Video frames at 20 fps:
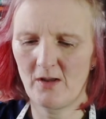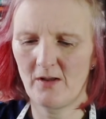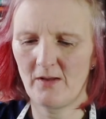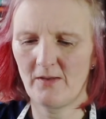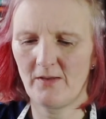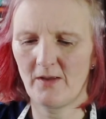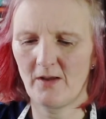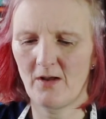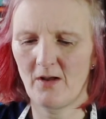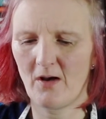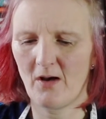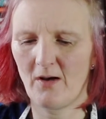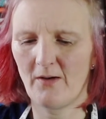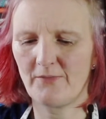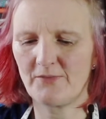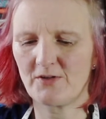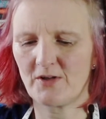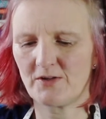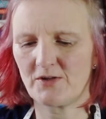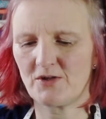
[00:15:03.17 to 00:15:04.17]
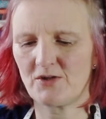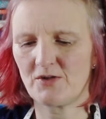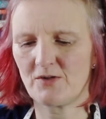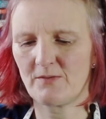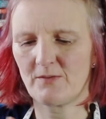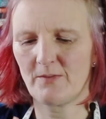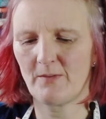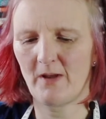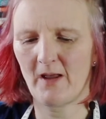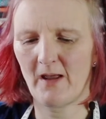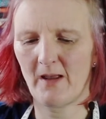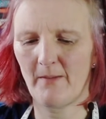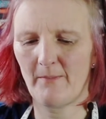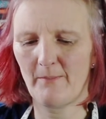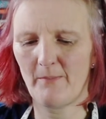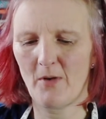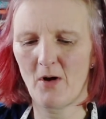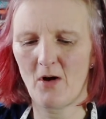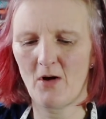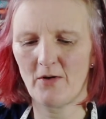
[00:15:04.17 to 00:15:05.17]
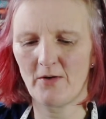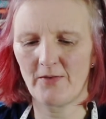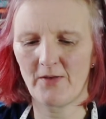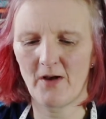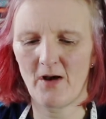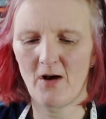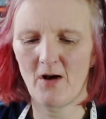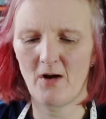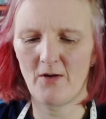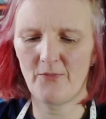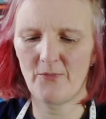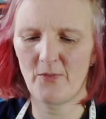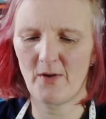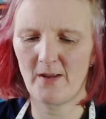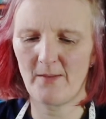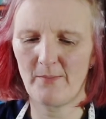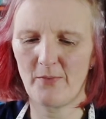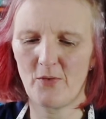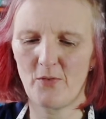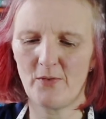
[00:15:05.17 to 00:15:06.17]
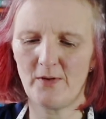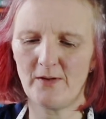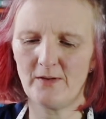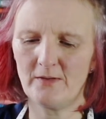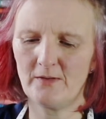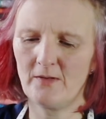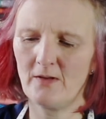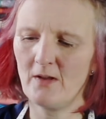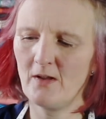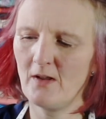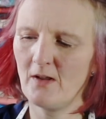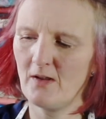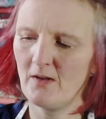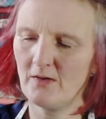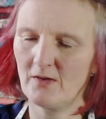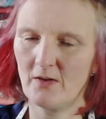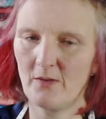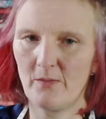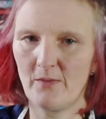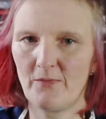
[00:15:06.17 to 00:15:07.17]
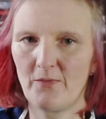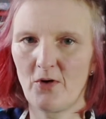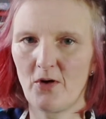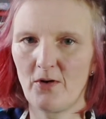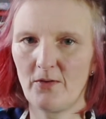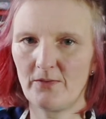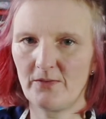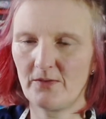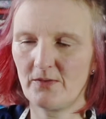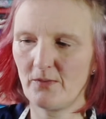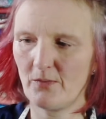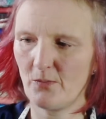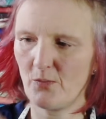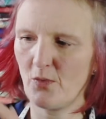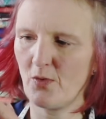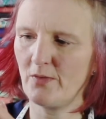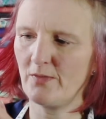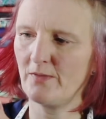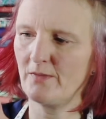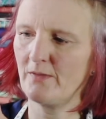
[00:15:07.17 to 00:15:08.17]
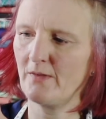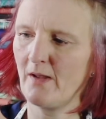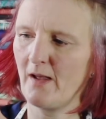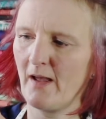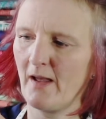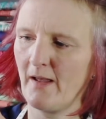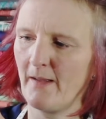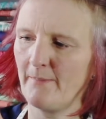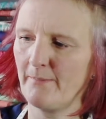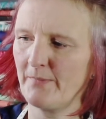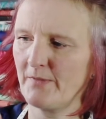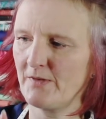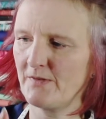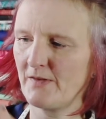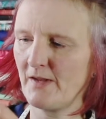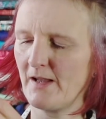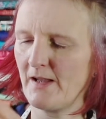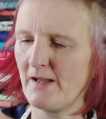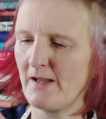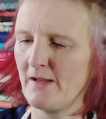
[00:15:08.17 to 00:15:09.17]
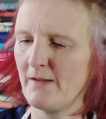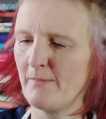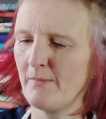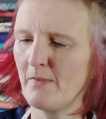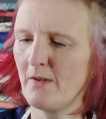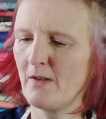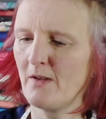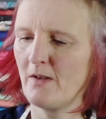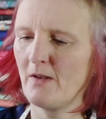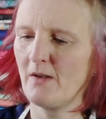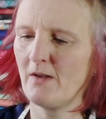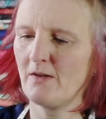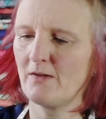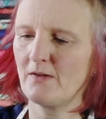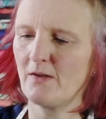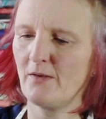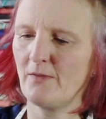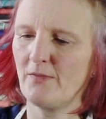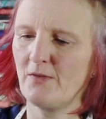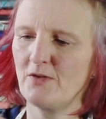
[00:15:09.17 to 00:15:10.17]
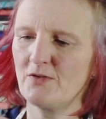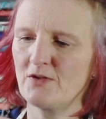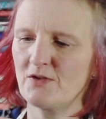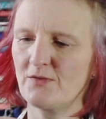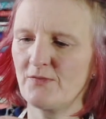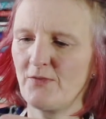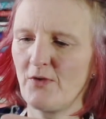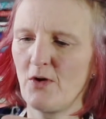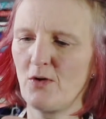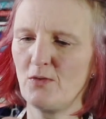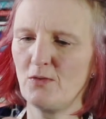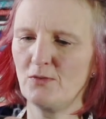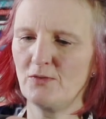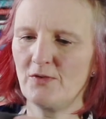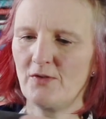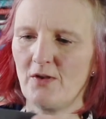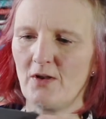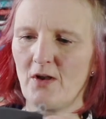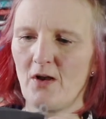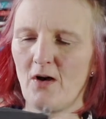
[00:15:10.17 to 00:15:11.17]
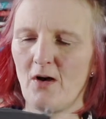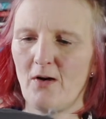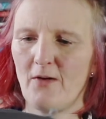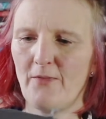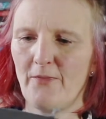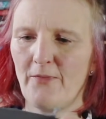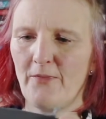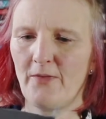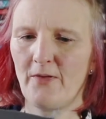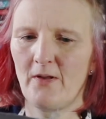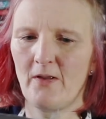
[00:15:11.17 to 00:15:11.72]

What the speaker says: the cuffs, I just mark the halfway point. So So we've got one seam, so if you just fold the cuff